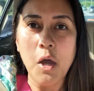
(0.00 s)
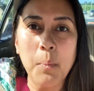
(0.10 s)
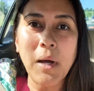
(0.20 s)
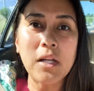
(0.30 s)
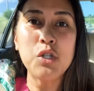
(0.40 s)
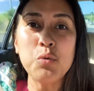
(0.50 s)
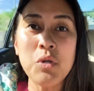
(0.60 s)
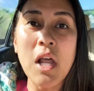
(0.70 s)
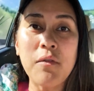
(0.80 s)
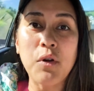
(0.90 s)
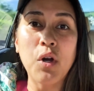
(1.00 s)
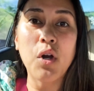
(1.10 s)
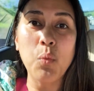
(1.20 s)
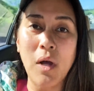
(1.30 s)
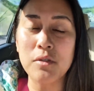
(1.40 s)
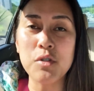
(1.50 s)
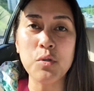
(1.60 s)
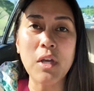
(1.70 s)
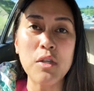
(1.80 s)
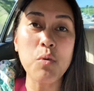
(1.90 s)
But you never want to
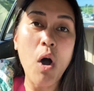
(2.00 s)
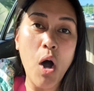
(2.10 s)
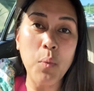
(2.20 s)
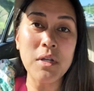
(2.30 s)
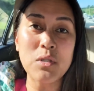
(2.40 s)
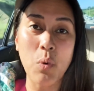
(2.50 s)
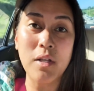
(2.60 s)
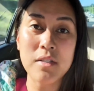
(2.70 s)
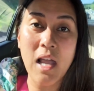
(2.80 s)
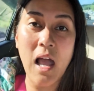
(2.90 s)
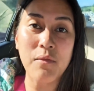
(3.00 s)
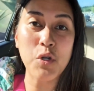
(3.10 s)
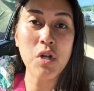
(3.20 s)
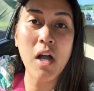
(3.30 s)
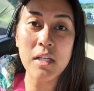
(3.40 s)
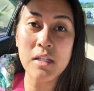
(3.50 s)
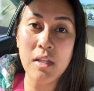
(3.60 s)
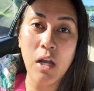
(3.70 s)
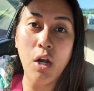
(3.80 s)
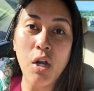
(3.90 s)
do that. You always want to have your ka'i
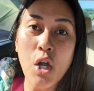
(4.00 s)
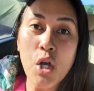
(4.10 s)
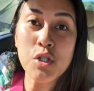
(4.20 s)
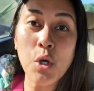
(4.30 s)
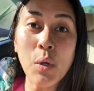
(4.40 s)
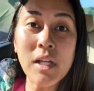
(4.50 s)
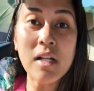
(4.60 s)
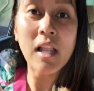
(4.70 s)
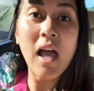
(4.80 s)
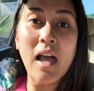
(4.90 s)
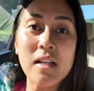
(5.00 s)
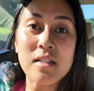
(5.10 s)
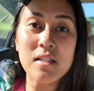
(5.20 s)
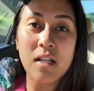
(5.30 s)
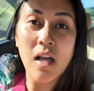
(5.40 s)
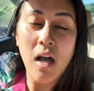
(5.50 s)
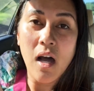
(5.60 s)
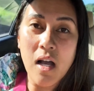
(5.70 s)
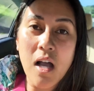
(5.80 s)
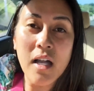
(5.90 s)
there. So in class,
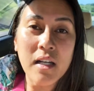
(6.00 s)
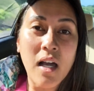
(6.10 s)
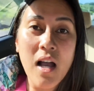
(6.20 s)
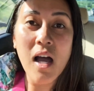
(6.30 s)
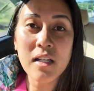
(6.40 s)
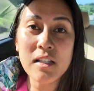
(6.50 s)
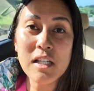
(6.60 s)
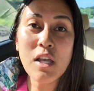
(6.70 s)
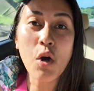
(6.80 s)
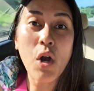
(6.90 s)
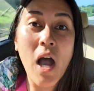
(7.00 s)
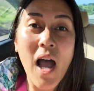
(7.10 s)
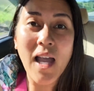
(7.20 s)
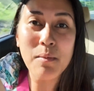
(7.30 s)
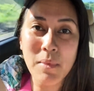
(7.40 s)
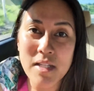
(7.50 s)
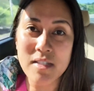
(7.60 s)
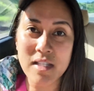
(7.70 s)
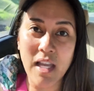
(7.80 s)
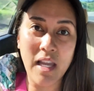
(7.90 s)
a ka'analike or I may
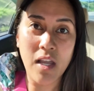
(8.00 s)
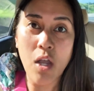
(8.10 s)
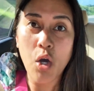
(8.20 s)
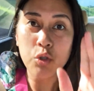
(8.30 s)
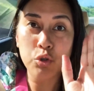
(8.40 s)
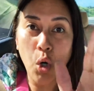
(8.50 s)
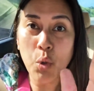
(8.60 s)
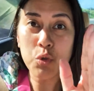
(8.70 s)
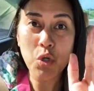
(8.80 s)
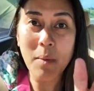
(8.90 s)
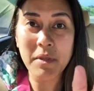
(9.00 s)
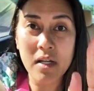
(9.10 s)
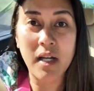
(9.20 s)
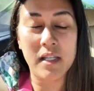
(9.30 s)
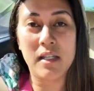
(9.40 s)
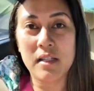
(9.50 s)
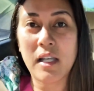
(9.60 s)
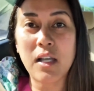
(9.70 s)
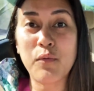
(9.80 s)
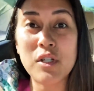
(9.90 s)
say, don't drop the ka'i.
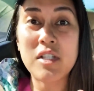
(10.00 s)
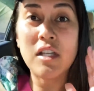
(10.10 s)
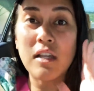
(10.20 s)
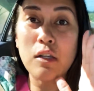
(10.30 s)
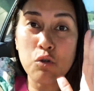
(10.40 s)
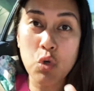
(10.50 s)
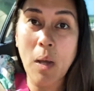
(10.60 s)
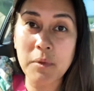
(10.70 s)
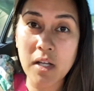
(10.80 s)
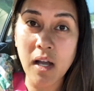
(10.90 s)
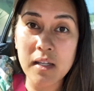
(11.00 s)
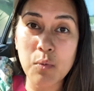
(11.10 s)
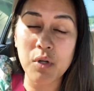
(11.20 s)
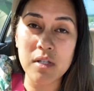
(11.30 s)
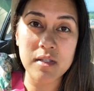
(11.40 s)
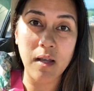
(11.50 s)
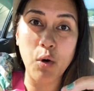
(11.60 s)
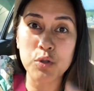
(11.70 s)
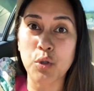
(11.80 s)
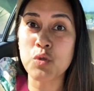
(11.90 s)
Like if we see that you drop the ka'i, we're going to say,
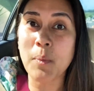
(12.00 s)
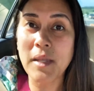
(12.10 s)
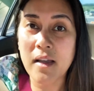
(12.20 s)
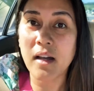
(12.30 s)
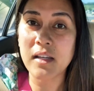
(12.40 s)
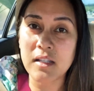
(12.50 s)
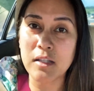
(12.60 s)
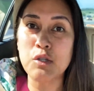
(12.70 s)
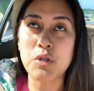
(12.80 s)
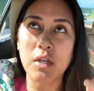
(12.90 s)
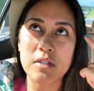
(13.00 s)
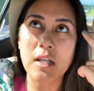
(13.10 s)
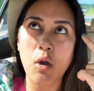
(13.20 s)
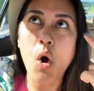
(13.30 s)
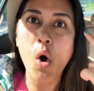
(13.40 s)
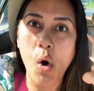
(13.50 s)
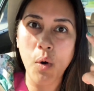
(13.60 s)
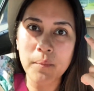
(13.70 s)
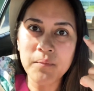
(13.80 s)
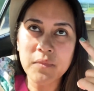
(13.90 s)
oh, don't drop that ka'i. Then you can say, oh,
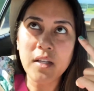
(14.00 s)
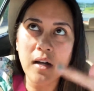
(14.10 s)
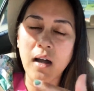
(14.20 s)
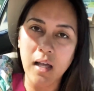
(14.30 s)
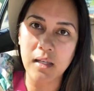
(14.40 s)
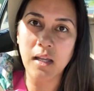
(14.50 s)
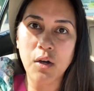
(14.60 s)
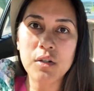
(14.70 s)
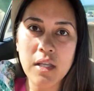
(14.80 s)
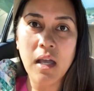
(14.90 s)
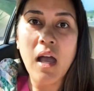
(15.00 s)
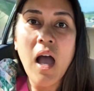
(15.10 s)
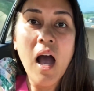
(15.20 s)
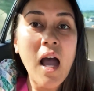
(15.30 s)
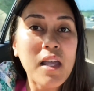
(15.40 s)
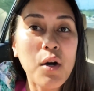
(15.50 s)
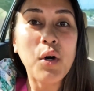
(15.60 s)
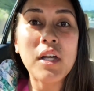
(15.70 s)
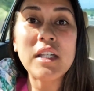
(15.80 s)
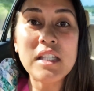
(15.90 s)
kahale. Okay. Aya
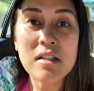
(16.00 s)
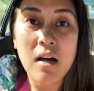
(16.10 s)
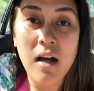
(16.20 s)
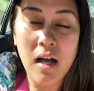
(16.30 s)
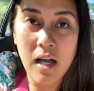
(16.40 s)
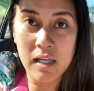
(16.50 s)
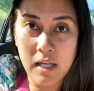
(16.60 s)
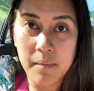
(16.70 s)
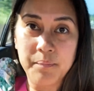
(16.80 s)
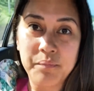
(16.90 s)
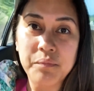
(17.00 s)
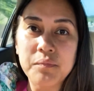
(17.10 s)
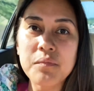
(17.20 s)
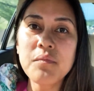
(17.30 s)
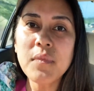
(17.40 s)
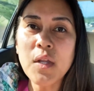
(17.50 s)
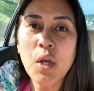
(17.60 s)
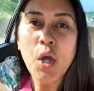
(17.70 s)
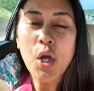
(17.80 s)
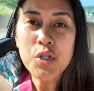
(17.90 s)
oya I kahale.
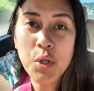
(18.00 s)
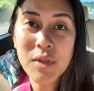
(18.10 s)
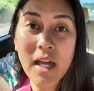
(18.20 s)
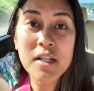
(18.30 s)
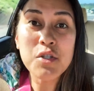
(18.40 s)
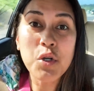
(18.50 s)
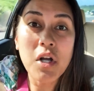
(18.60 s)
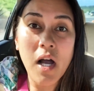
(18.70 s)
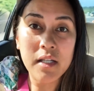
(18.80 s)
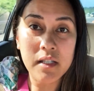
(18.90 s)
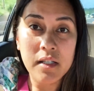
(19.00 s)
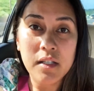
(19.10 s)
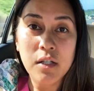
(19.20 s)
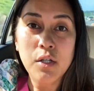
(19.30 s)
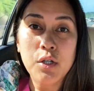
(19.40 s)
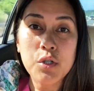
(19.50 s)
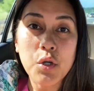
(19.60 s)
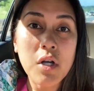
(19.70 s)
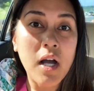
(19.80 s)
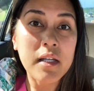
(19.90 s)
So that is your ka'i. Your
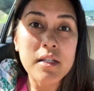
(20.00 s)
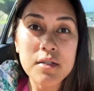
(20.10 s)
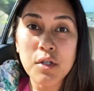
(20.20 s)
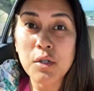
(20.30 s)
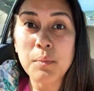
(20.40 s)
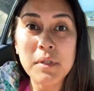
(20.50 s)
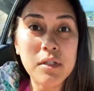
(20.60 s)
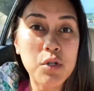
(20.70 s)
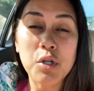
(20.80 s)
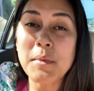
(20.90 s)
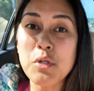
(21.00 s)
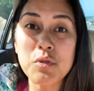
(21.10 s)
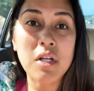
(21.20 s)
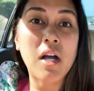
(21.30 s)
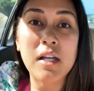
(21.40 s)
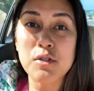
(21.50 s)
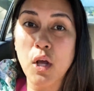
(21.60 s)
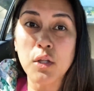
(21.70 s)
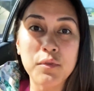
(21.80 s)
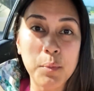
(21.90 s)
ka'i is going to be, you're going to be using ka'is
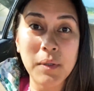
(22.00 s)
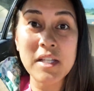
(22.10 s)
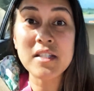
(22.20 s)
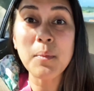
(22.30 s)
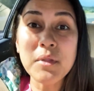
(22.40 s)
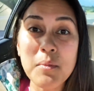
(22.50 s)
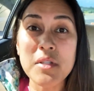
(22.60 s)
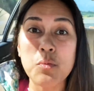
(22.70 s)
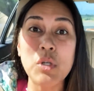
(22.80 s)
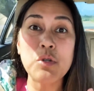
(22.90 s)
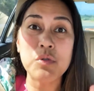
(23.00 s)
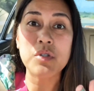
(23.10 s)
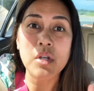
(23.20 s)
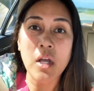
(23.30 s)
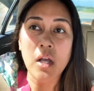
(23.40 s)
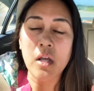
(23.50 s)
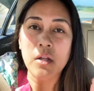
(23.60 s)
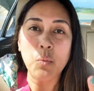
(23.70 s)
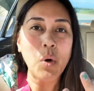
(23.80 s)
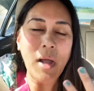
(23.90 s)
all over the place. Sometimes we use,
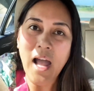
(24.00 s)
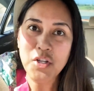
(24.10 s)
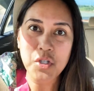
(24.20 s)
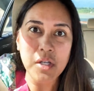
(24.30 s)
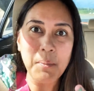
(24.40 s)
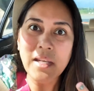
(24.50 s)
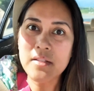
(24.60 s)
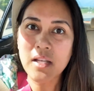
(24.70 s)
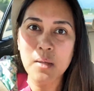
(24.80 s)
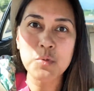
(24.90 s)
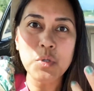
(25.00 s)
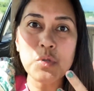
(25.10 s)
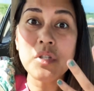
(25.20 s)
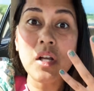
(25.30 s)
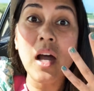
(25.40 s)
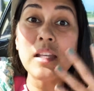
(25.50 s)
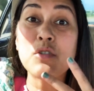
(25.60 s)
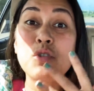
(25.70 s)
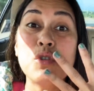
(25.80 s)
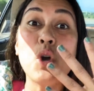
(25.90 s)
well, actually, many times we use the ka'i
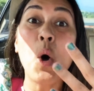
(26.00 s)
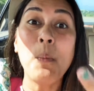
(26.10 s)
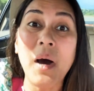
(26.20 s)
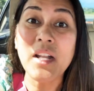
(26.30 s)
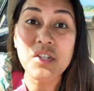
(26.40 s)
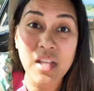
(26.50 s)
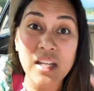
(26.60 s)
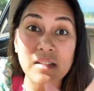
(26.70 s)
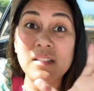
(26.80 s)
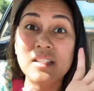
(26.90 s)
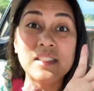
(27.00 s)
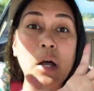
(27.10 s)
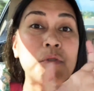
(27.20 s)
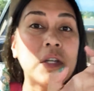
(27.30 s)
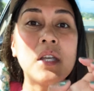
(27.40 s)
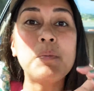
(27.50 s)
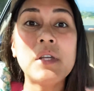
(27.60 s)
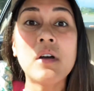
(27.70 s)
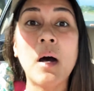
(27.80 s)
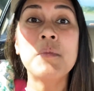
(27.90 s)
so much that it sounds like it
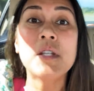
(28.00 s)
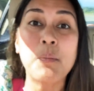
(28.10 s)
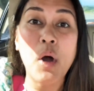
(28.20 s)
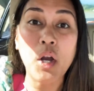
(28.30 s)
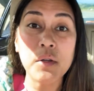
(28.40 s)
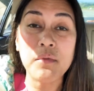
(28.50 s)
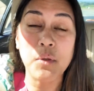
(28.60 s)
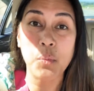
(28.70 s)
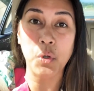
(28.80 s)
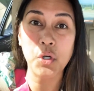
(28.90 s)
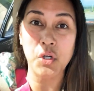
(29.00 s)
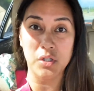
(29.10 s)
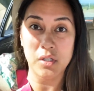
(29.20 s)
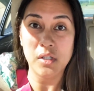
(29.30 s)
becomes a part of the word.